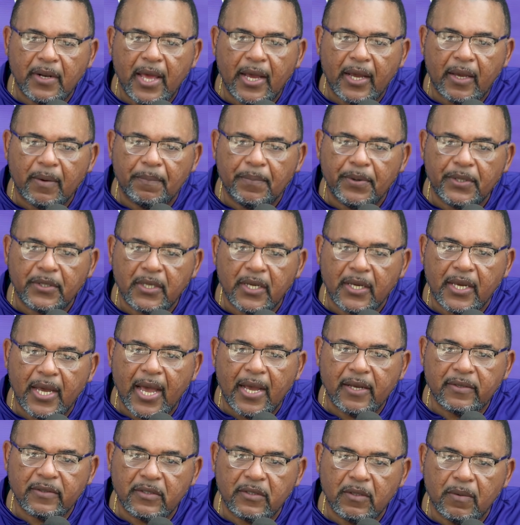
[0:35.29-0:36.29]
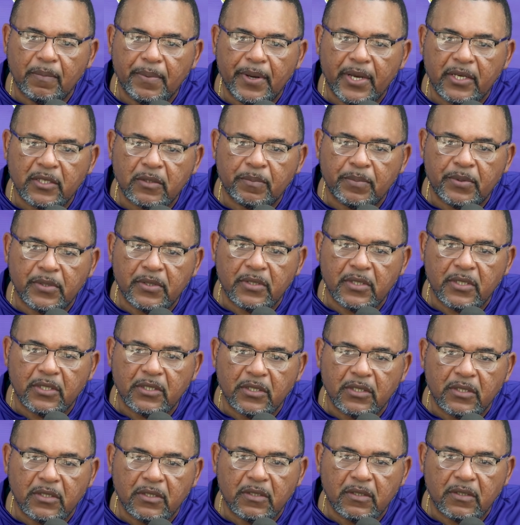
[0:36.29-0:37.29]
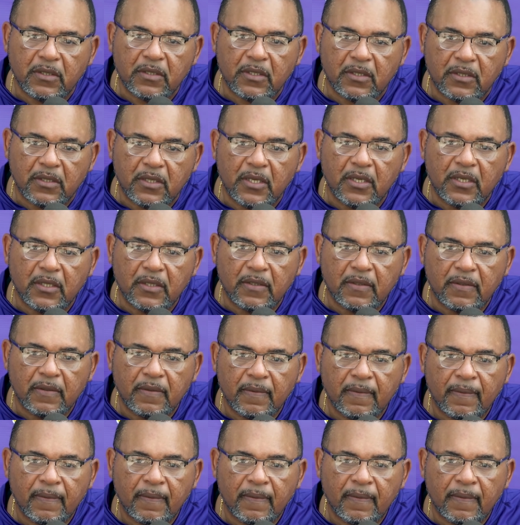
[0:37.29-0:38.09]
that I can put the guys in the best position to succeed.